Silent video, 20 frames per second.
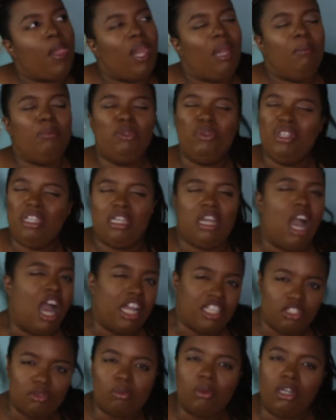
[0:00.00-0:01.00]
I'm doing
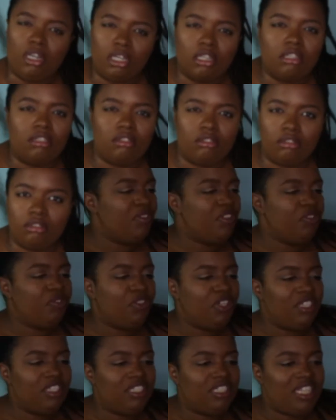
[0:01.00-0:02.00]
God's work. The
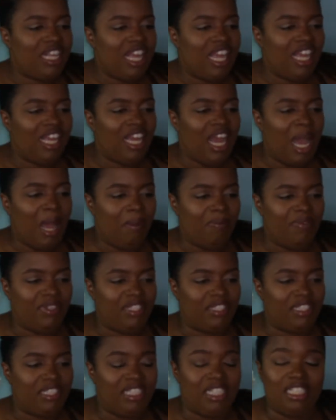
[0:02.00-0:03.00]
first thing,
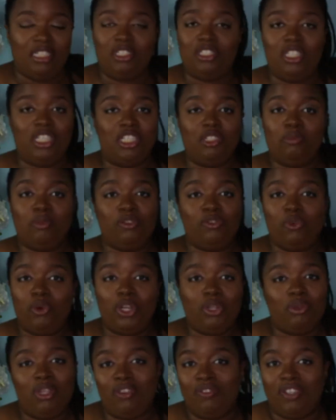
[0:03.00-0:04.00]
obviously, is before
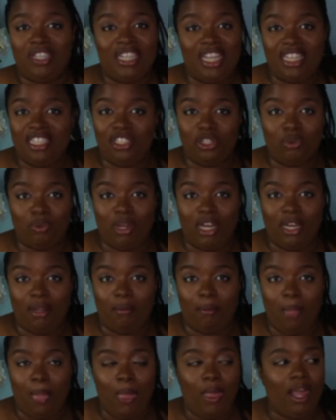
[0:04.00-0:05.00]
you even get to the
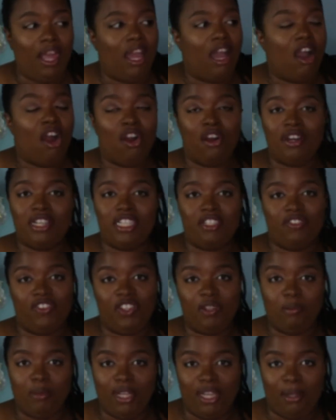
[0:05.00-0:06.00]
wedding,
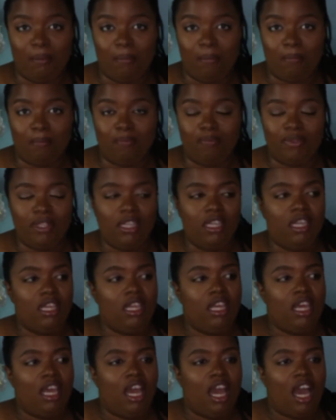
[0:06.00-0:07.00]
RSVP.
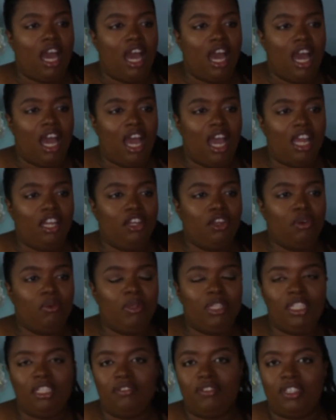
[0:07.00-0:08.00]
I know
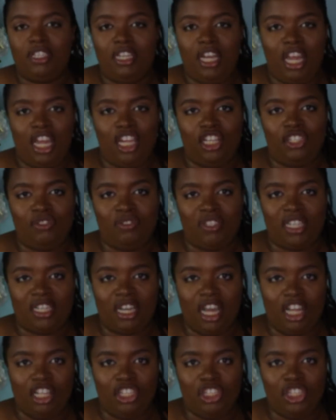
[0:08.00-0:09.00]
we live in an age of
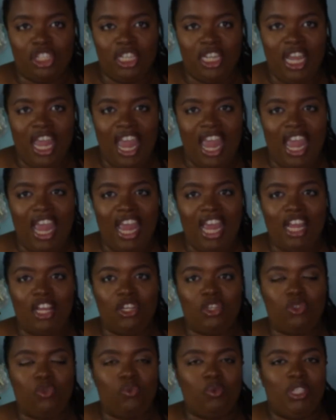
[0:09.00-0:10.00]
technology
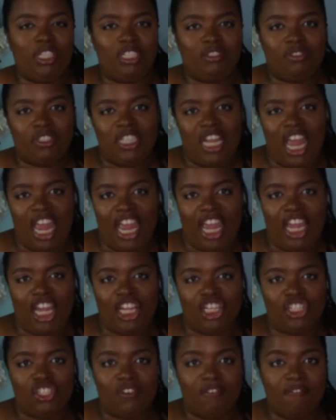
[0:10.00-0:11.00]
and we live in an
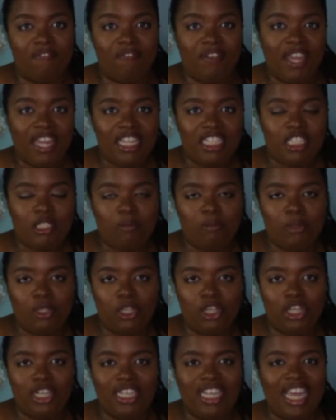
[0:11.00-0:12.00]
age of
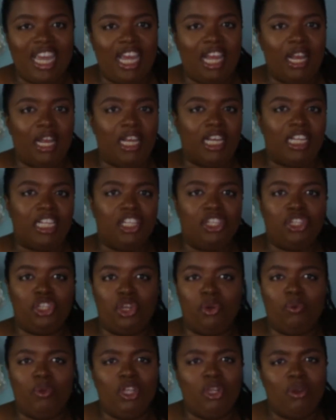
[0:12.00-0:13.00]
Facebook and,
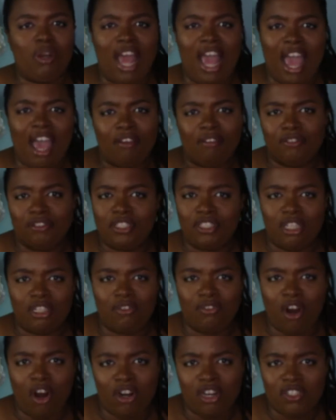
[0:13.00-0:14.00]
we don't have to
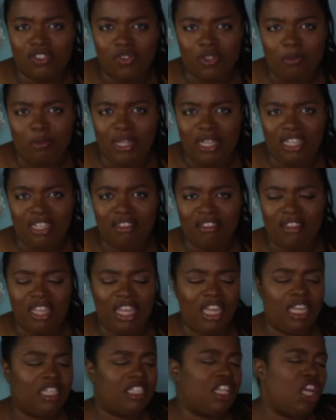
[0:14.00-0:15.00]
RSVP to
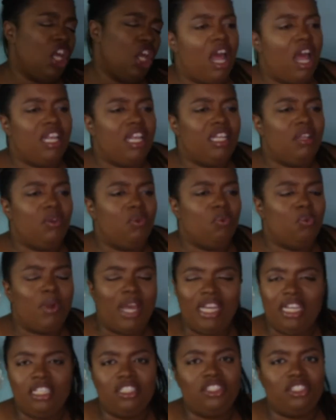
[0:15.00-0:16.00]
things.
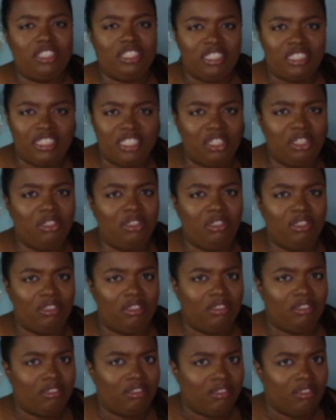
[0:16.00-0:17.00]
Weddings are
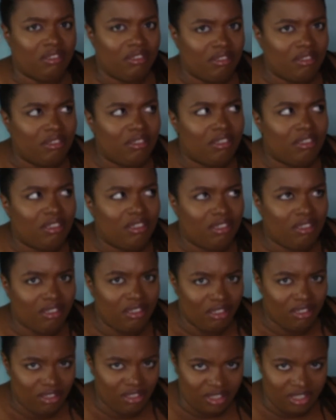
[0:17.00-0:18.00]
still
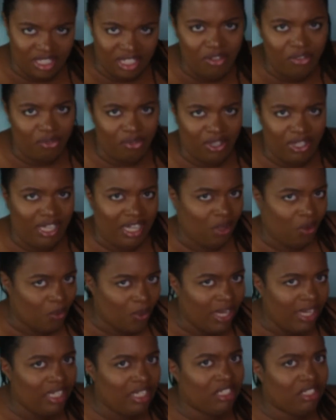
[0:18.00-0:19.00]
different. Like,
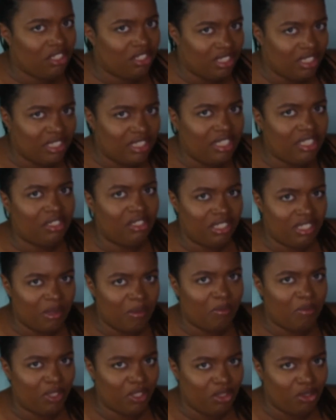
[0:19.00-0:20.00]
weddings are still
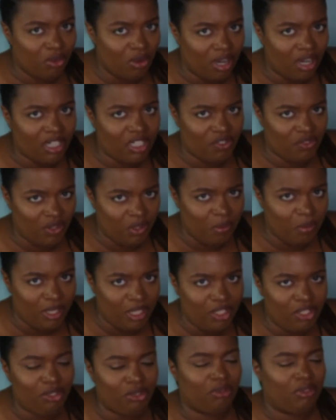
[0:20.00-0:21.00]
something you
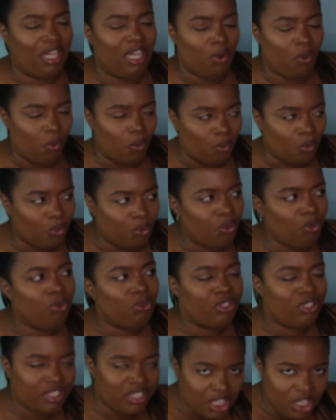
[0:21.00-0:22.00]
RSVP to. Like, you
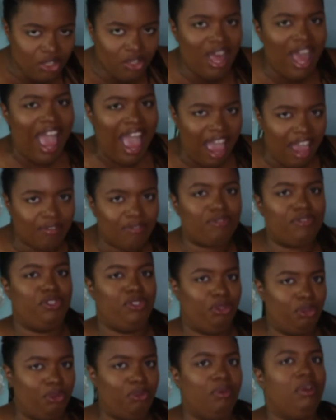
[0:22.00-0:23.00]
still have
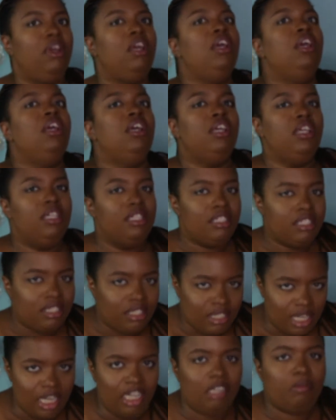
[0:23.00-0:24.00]
to
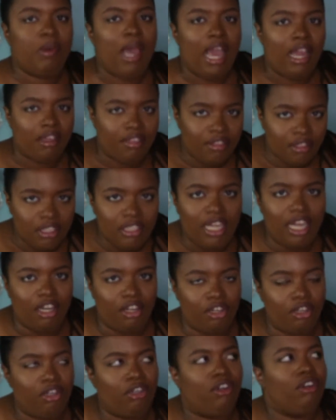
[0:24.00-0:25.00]
send back the
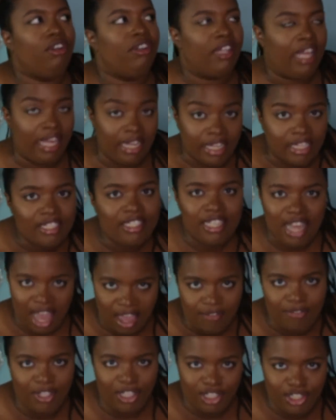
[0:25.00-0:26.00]
letter like a
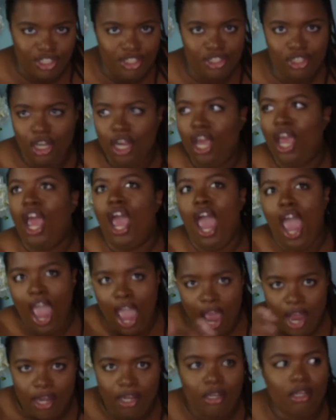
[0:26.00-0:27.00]
savage
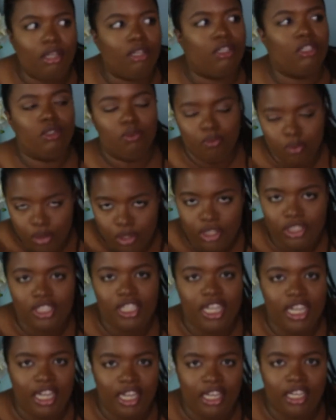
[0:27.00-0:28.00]
and put
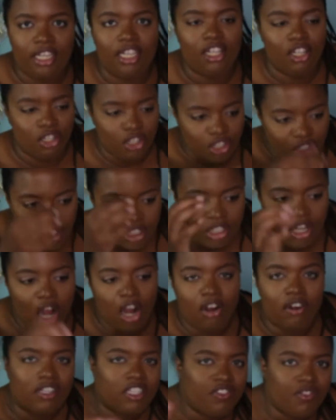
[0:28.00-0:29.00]
in the
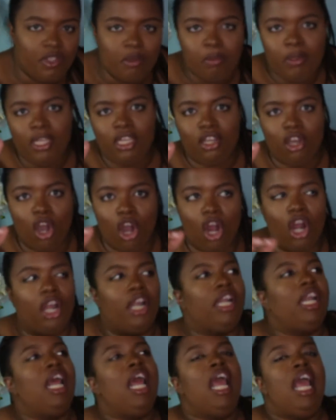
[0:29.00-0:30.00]
RSVP
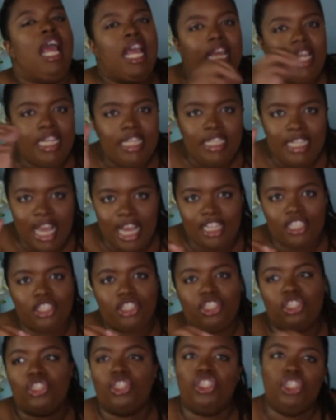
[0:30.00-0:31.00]
card,
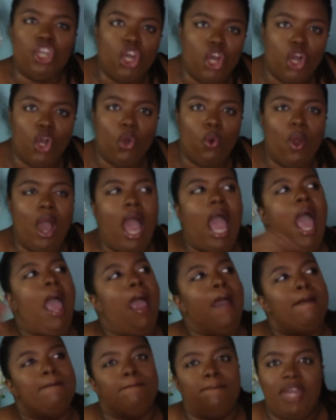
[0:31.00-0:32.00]
yes, no,
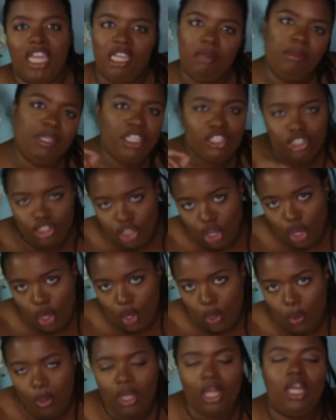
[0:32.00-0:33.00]
maybe
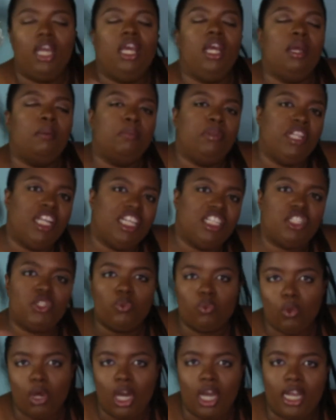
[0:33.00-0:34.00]
so,
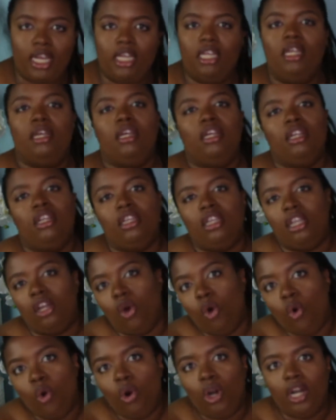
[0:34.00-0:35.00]
+1.
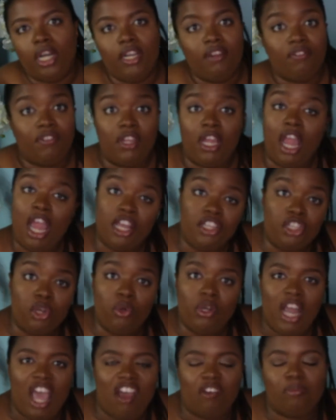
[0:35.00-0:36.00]
Or if they
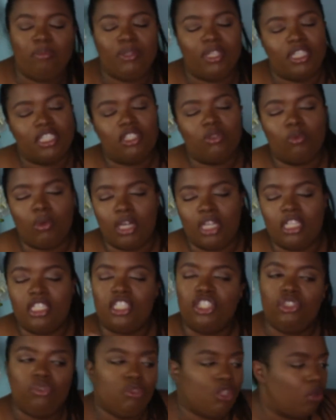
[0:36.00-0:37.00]
don't have +1s
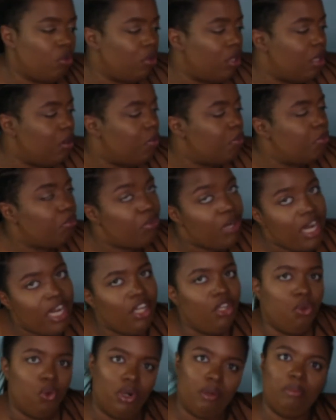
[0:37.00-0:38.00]
and you don't
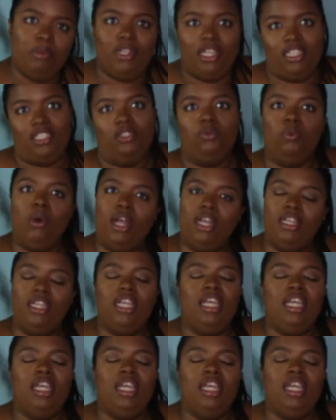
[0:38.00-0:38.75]
bring your +1.